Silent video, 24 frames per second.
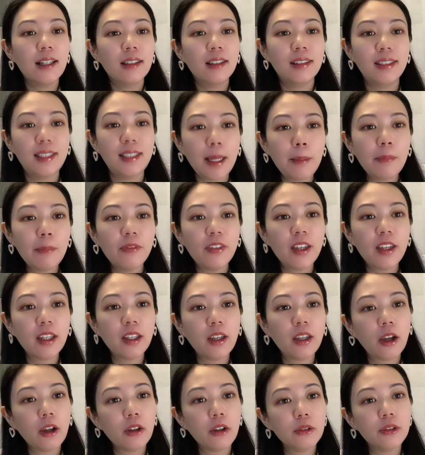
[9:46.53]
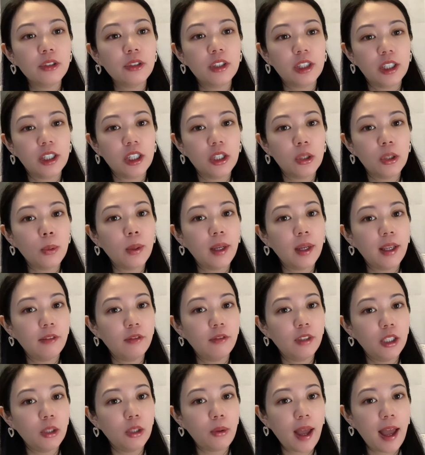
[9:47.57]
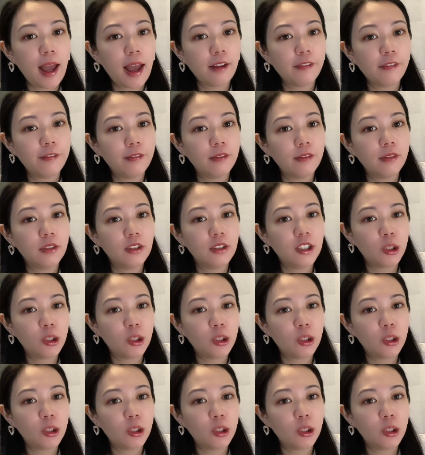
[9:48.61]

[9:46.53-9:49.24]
Same thing goes to if you have